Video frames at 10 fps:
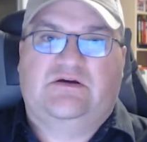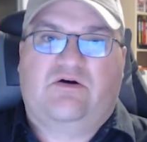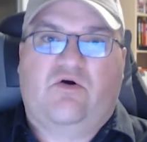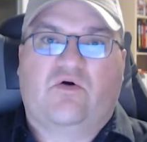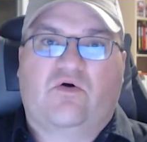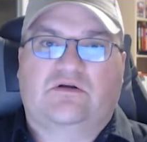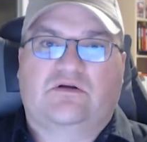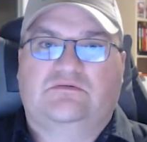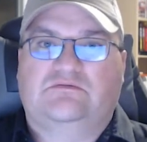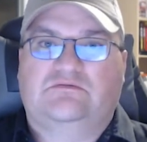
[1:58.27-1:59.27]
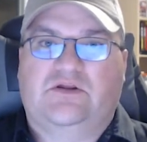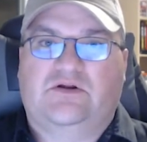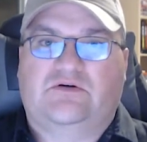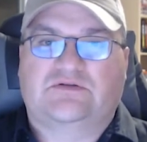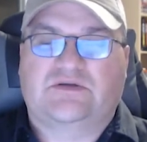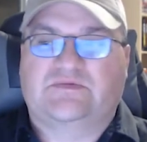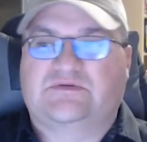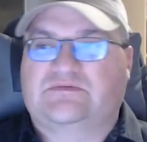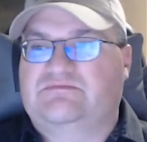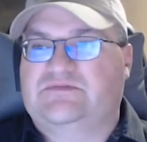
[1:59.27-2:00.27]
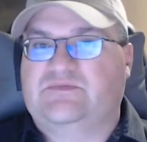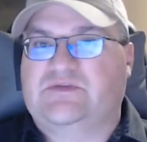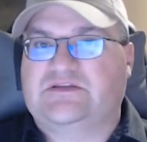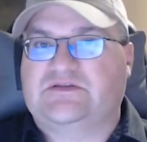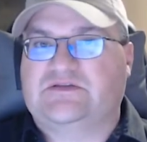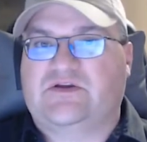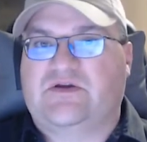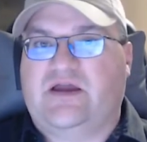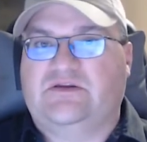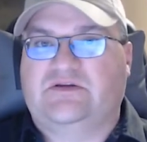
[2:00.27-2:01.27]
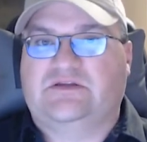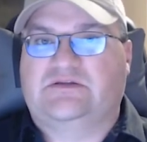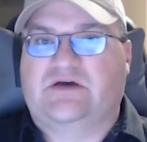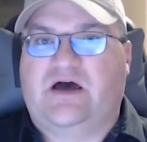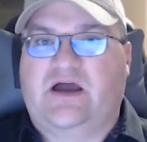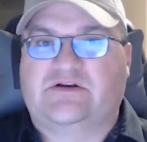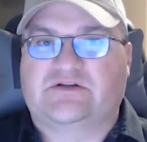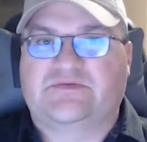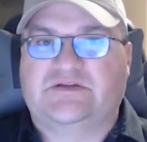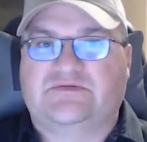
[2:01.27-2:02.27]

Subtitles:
Or, some places where you're at, you can get the higher speeds